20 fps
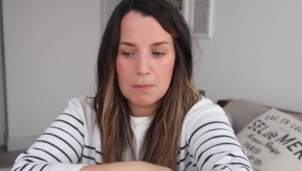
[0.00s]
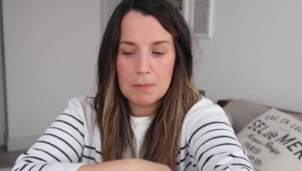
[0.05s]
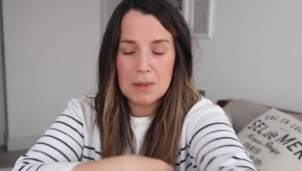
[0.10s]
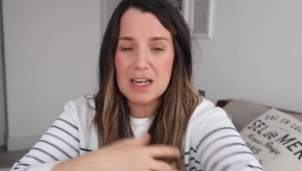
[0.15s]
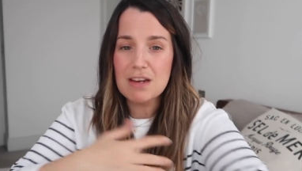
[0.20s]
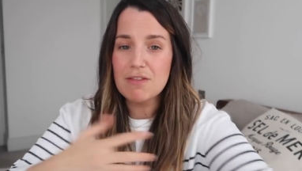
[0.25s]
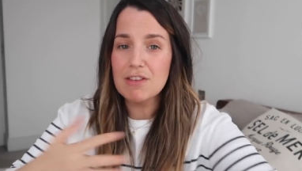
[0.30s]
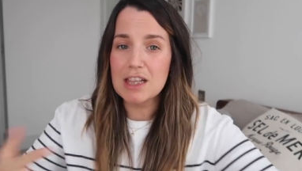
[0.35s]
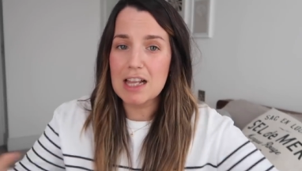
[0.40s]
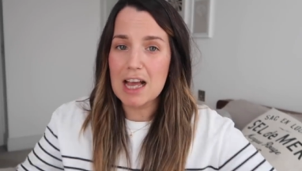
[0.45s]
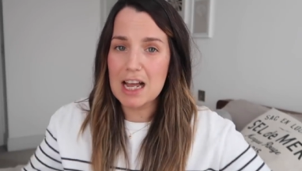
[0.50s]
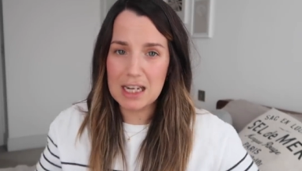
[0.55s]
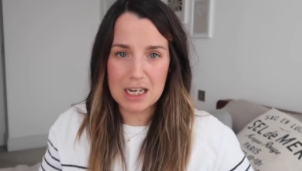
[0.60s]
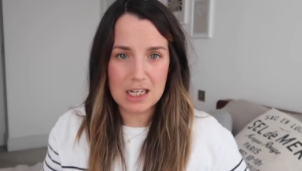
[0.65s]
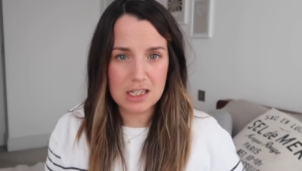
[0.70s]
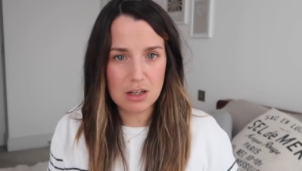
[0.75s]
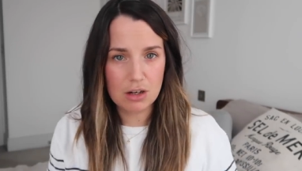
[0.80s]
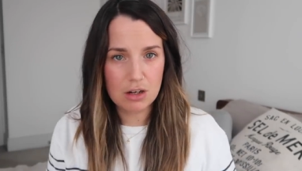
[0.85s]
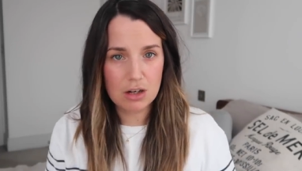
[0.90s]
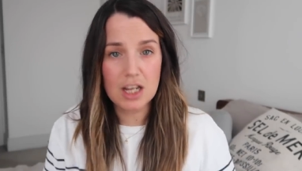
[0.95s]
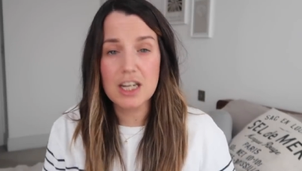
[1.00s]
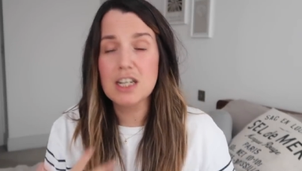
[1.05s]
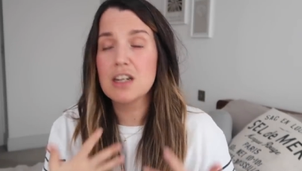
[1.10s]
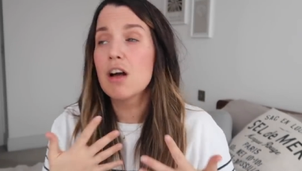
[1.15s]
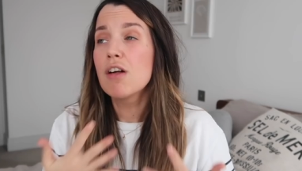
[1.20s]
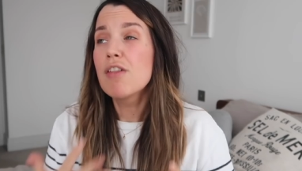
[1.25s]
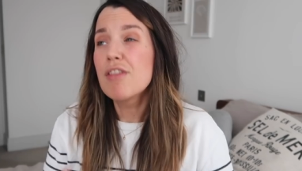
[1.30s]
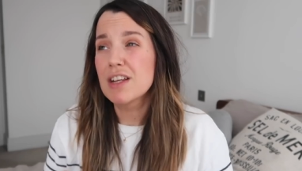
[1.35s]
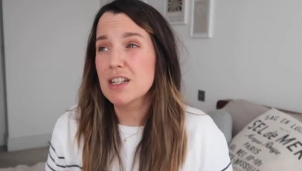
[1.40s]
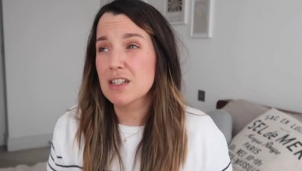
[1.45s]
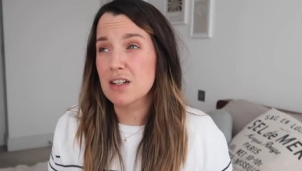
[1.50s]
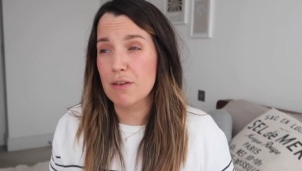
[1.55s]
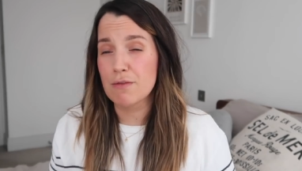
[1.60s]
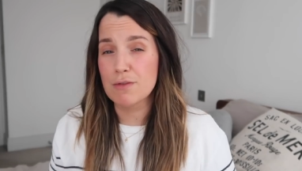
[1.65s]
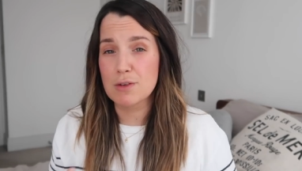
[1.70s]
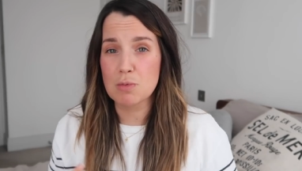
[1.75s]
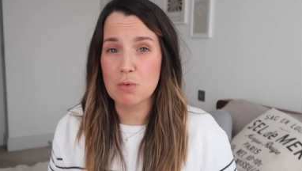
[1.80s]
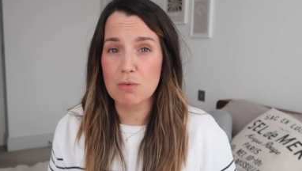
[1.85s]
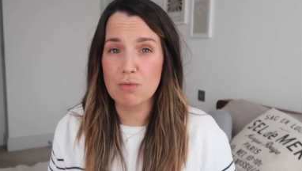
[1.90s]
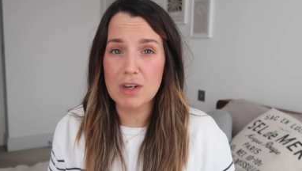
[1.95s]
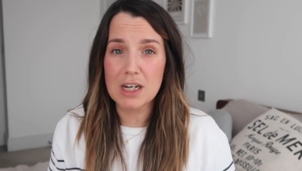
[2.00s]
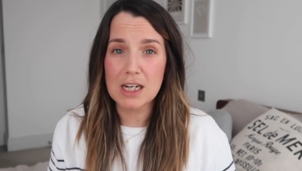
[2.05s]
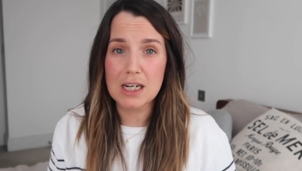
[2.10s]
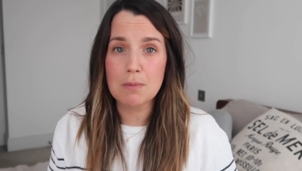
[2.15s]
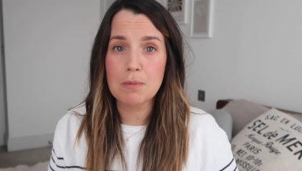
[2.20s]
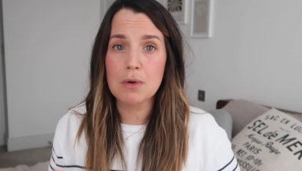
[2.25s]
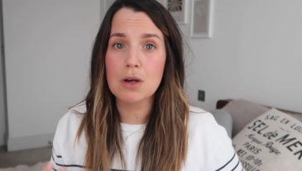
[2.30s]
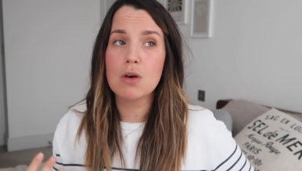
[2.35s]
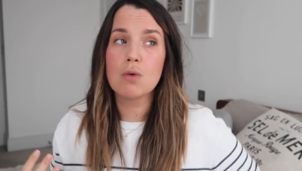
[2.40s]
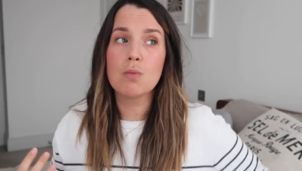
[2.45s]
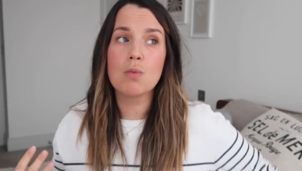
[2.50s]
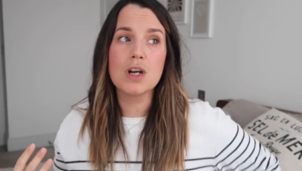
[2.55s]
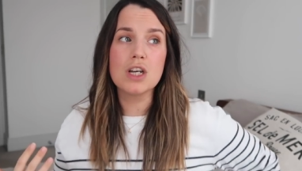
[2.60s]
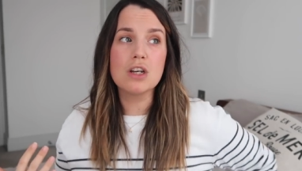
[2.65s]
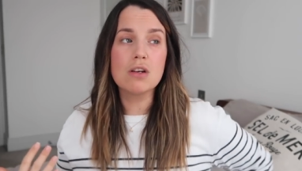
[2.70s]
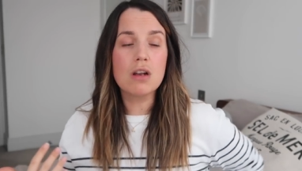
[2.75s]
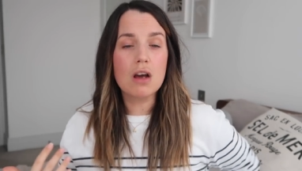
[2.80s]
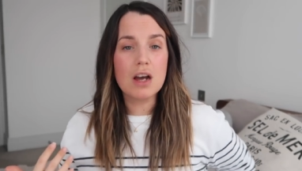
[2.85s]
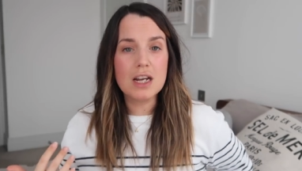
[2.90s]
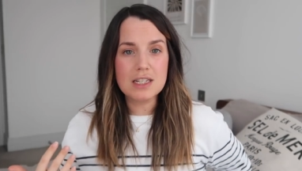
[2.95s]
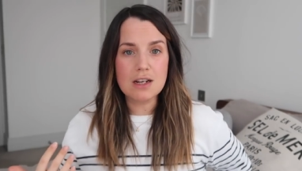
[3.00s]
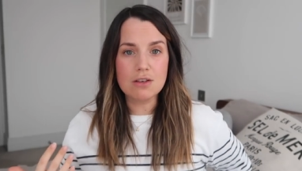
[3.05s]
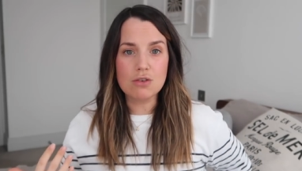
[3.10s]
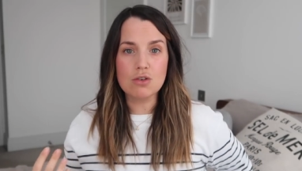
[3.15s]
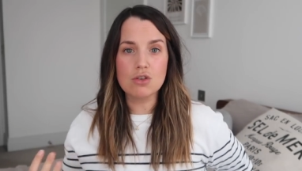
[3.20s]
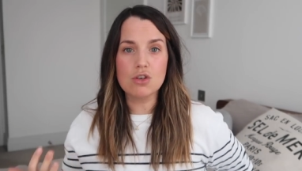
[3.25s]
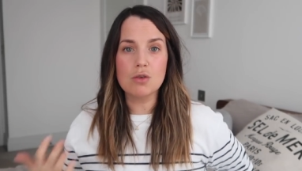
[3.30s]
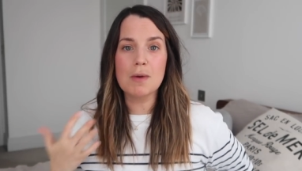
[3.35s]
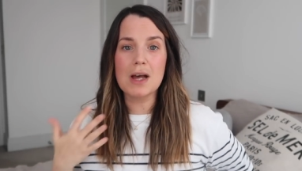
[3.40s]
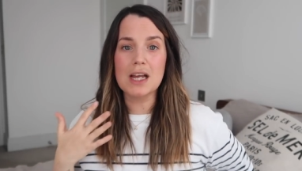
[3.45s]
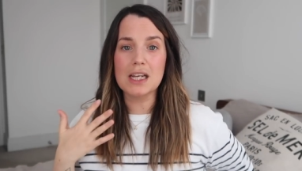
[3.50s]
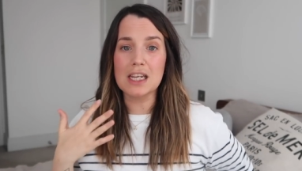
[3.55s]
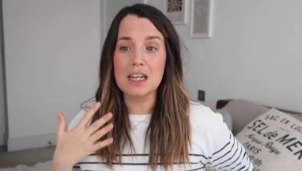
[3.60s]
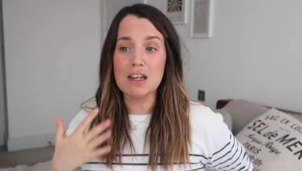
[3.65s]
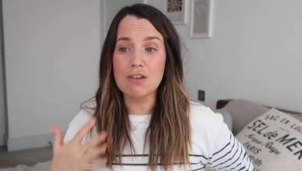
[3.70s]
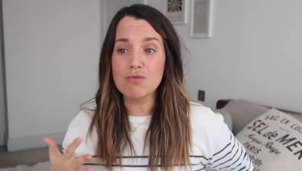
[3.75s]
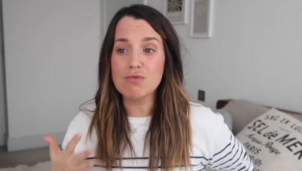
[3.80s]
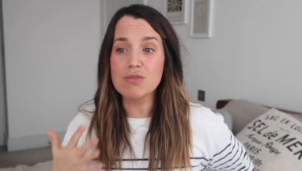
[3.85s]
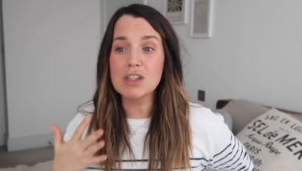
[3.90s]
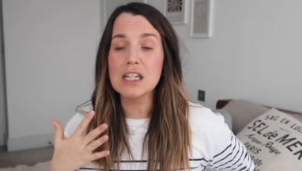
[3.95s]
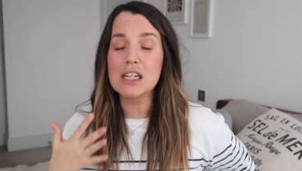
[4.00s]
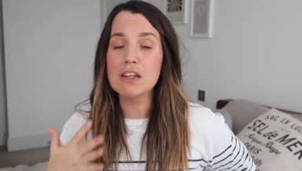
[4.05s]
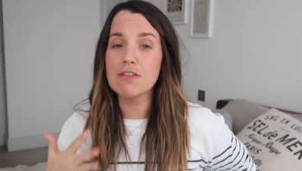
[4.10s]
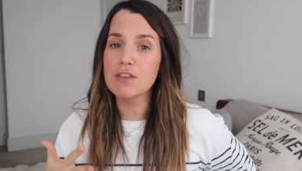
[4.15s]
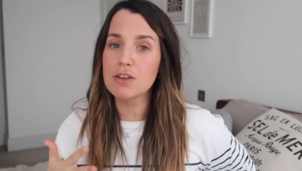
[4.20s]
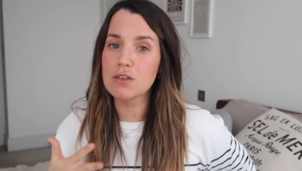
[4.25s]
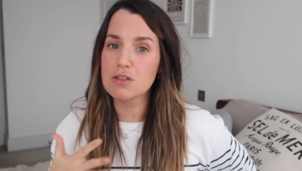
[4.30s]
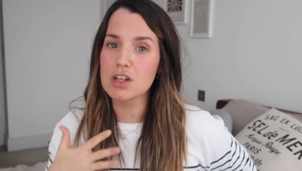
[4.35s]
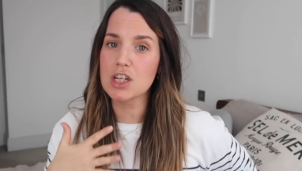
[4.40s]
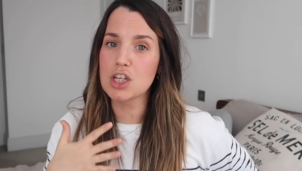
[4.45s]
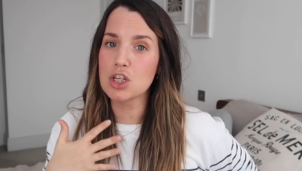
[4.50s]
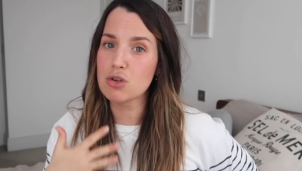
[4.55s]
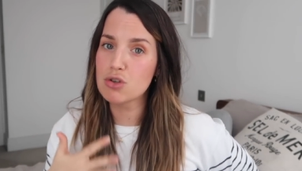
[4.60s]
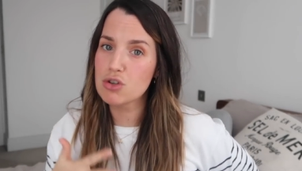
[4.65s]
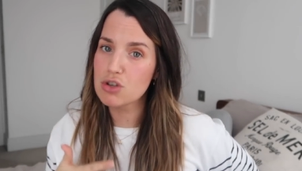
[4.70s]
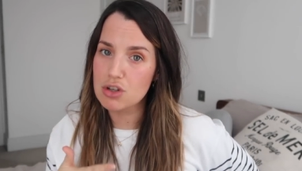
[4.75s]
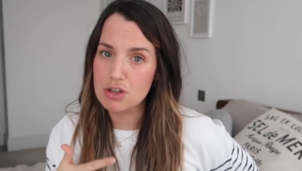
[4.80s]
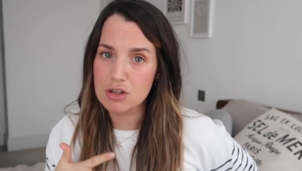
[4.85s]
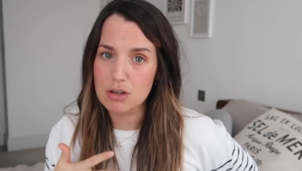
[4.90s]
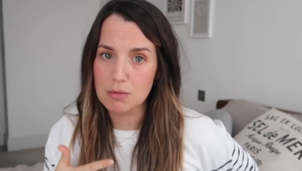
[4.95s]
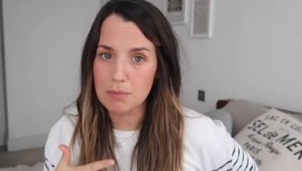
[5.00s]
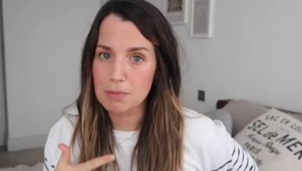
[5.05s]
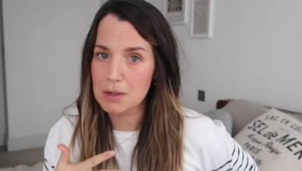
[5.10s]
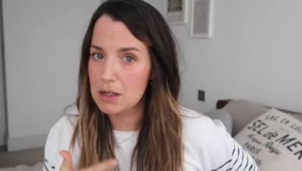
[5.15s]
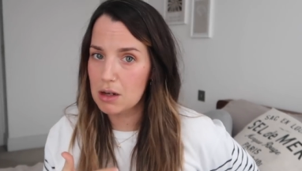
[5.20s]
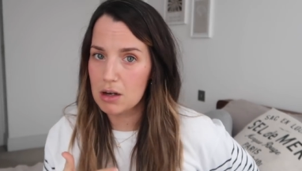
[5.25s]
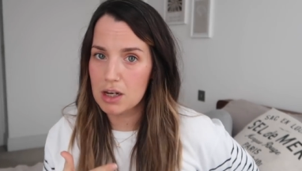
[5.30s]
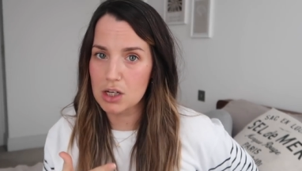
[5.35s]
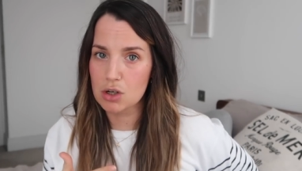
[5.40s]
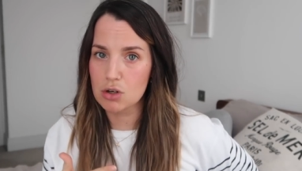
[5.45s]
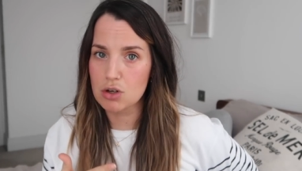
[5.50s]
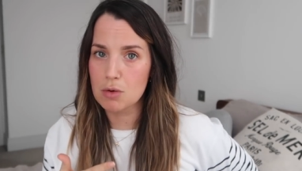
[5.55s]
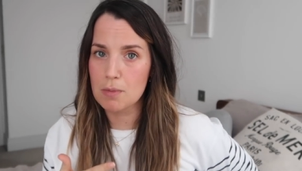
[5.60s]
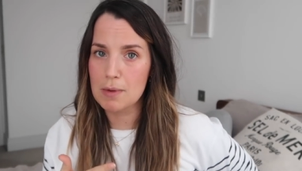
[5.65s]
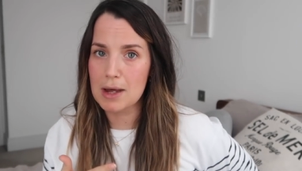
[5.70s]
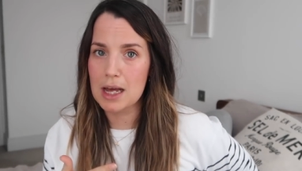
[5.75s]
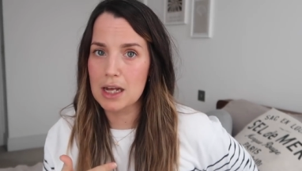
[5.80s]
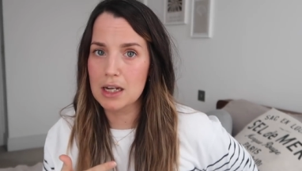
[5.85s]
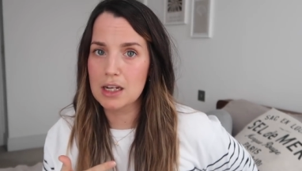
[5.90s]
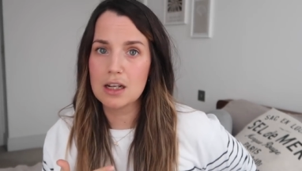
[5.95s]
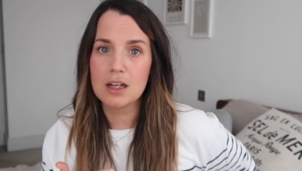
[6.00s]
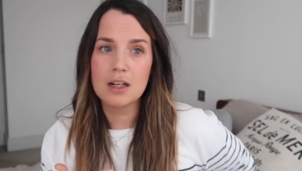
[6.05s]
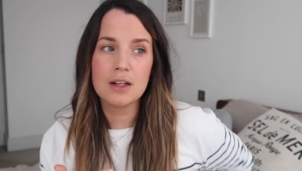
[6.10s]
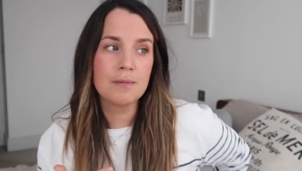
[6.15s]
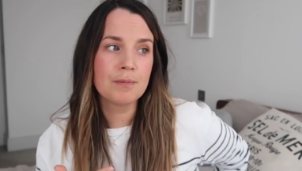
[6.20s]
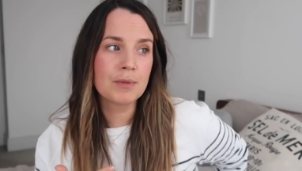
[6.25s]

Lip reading: But even that gets, like, nothing's comfortable really, but when you lie down on your back, it really feels like you shouldn't be lying on your back.